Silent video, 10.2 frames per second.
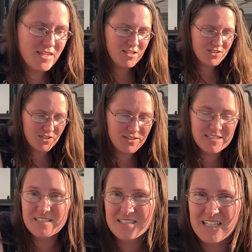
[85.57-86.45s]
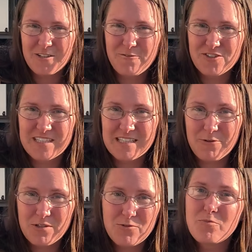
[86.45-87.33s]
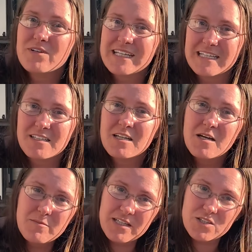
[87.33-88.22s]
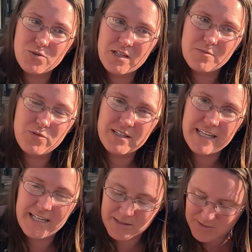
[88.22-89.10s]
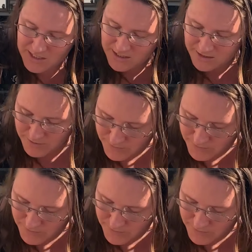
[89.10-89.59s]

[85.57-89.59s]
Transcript: So this is not the first thing that we will put in, but I just want to bring that up to you.